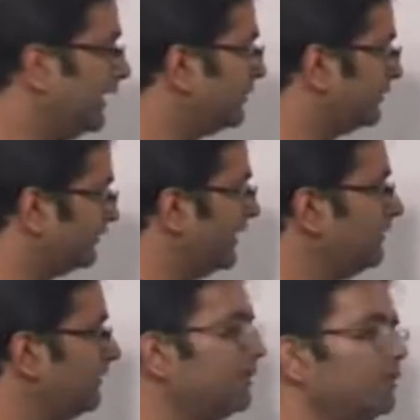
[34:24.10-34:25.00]
Right?
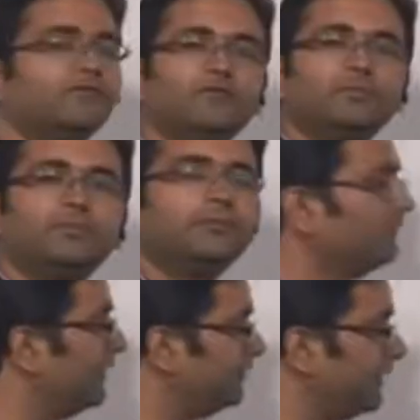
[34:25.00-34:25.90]
Find the period of 2 pi
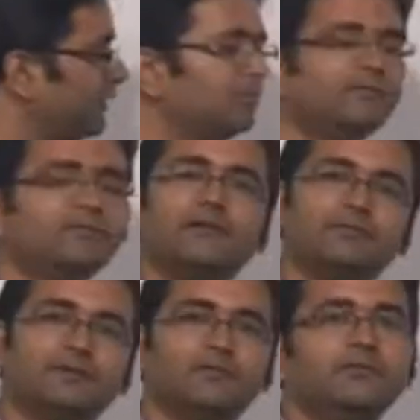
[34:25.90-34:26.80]
by 5, sin 2 pi by
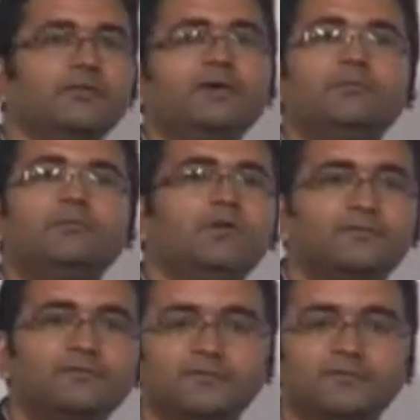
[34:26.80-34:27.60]
5. You will get the period